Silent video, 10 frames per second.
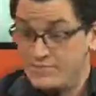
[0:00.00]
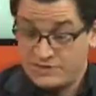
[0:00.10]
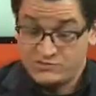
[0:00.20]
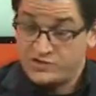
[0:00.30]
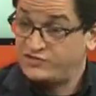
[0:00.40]
That
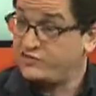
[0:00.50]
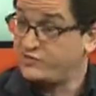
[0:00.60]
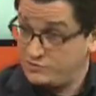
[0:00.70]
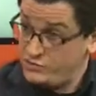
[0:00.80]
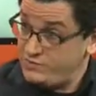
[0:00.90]
means,
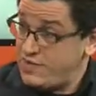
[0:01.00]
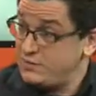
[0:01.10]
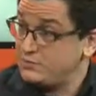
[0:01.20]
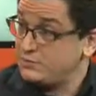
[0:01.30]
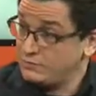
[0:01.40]
translation, you and
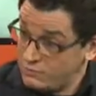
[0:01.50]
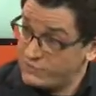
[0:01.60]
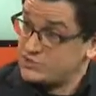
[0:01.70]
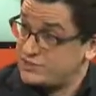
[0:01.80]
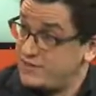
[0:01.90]
me. Yeah. We're
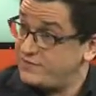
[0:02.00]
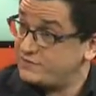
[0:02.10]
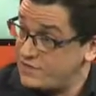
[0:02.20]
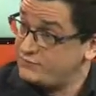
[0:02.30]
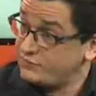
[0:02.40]
forced to pay
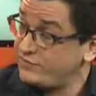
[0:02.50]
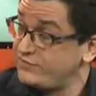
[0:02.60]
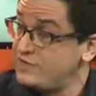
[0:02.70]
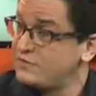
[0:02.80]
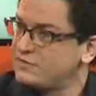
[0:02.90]
this on April
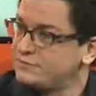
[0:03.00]
15th.